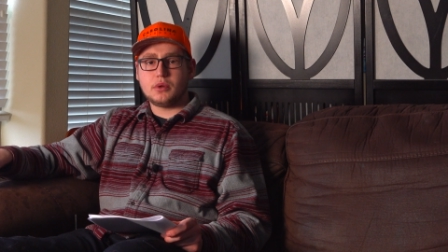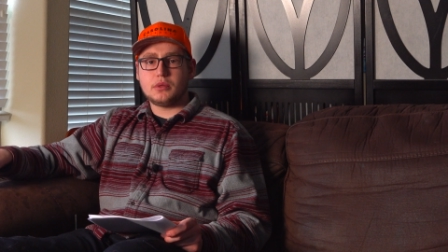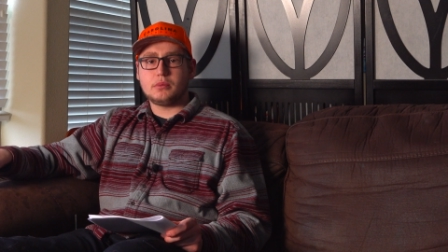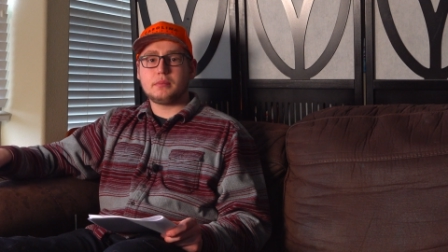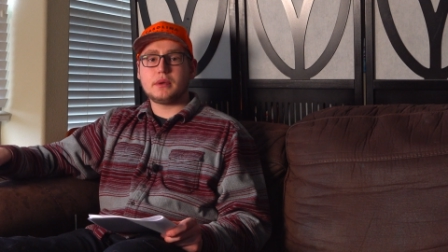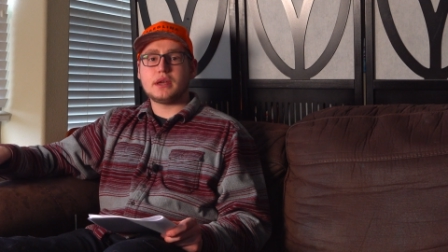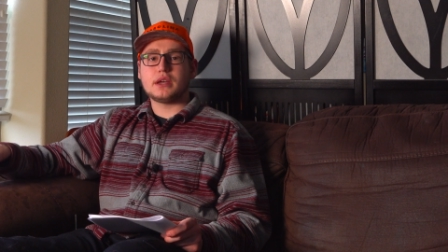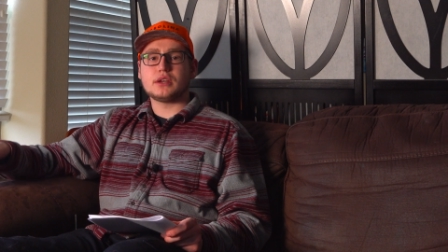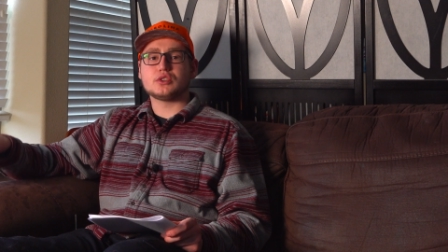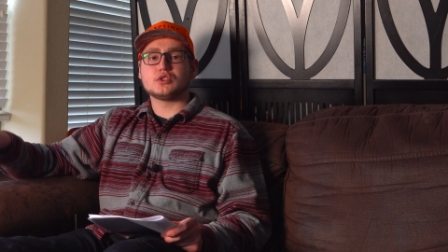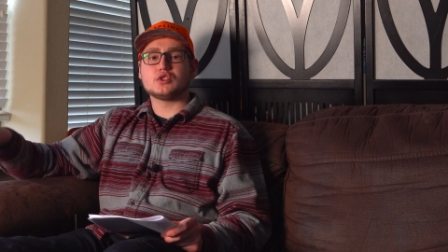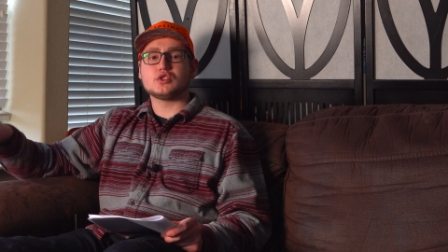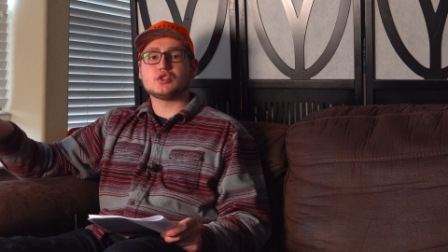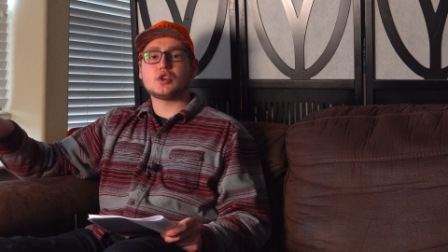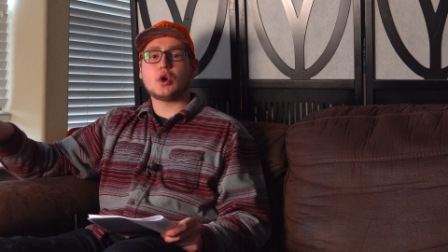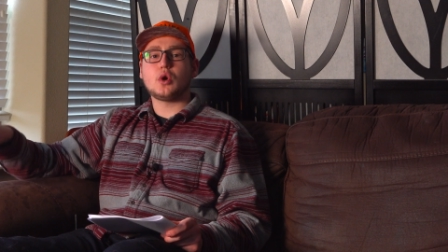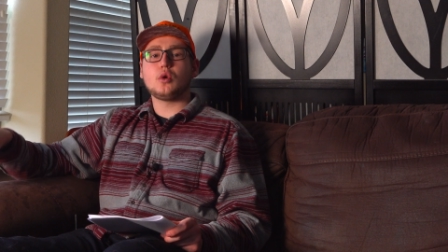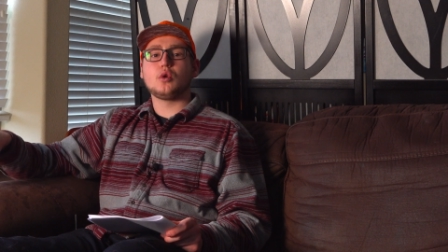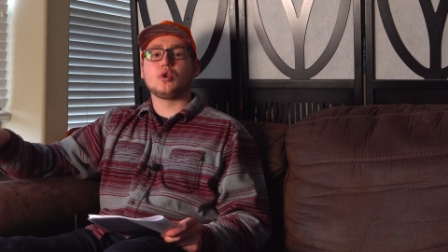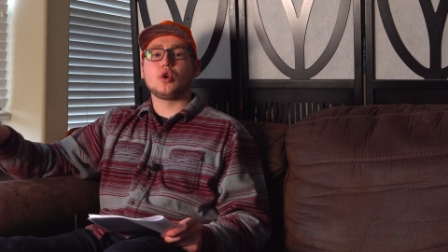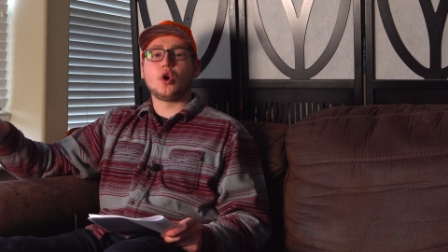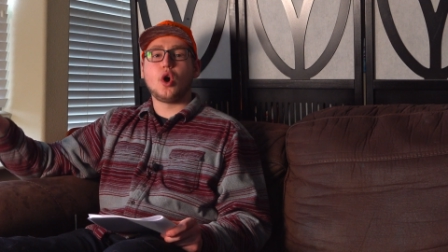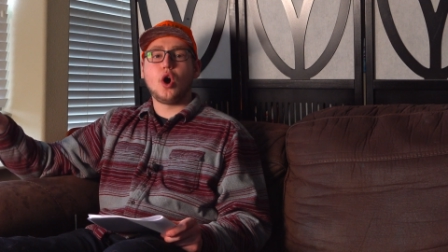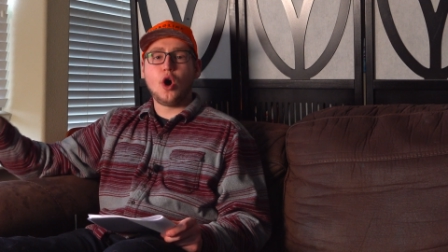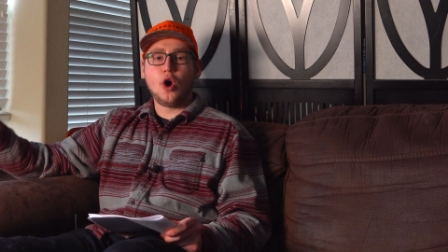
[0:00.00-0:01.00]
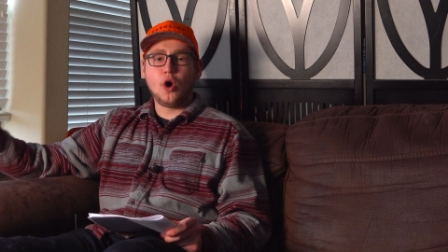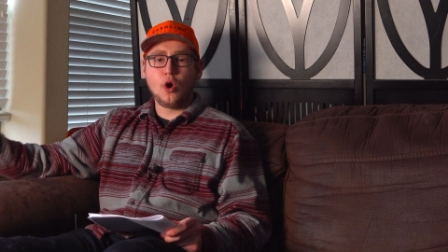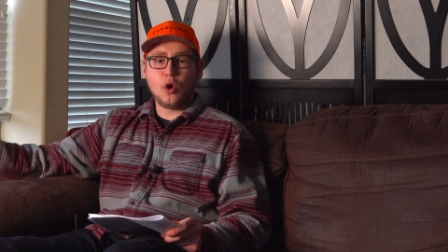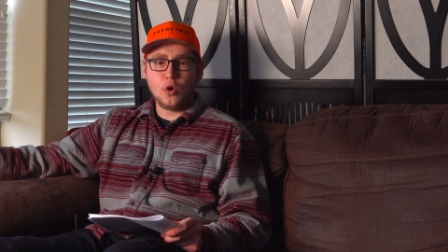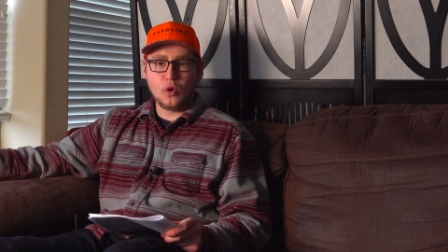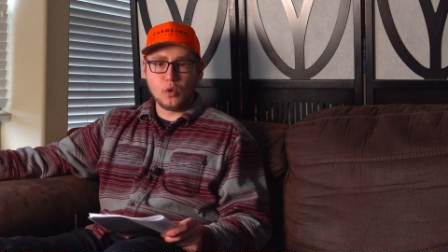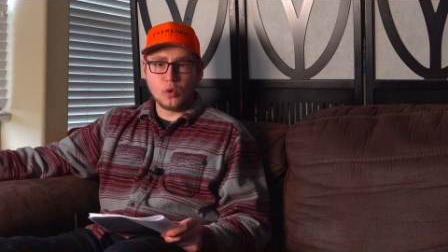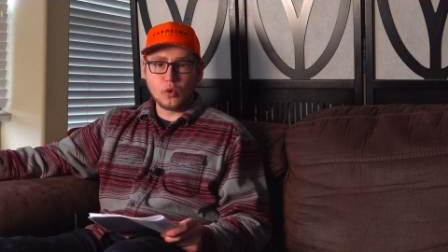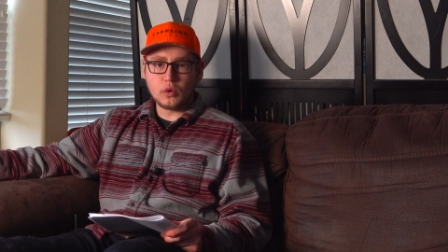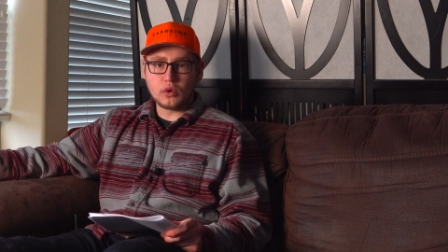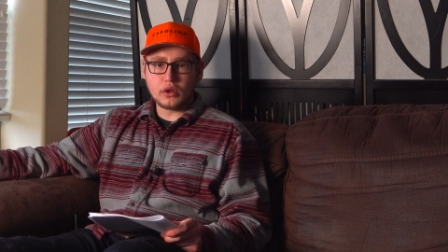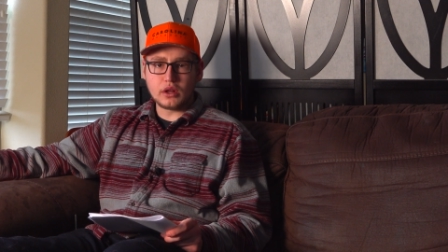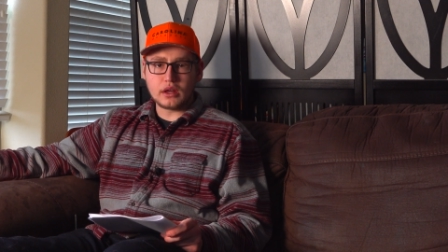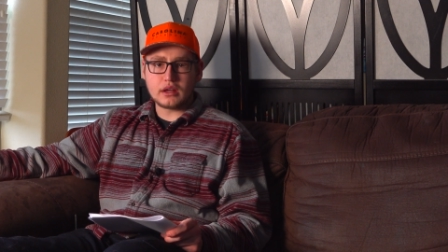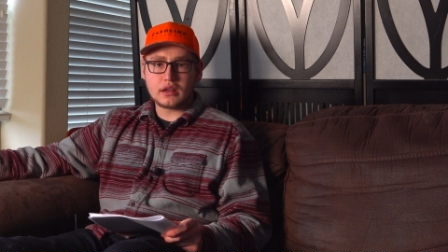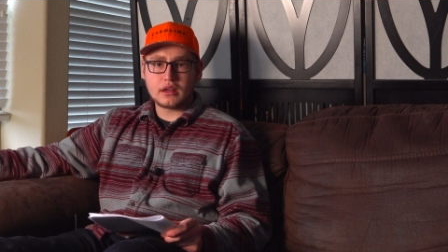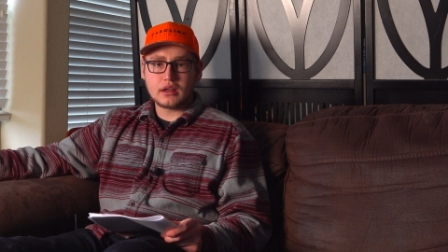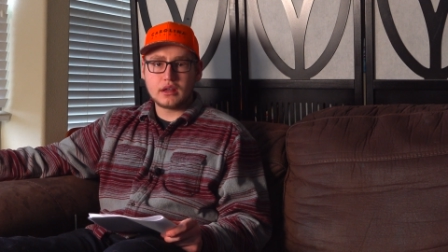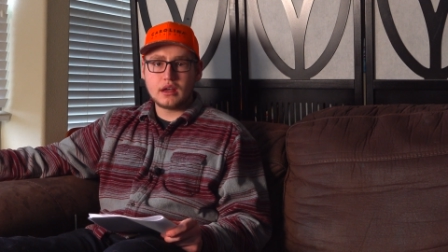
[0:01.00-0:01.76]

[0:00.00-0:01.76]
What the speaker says: with being so cold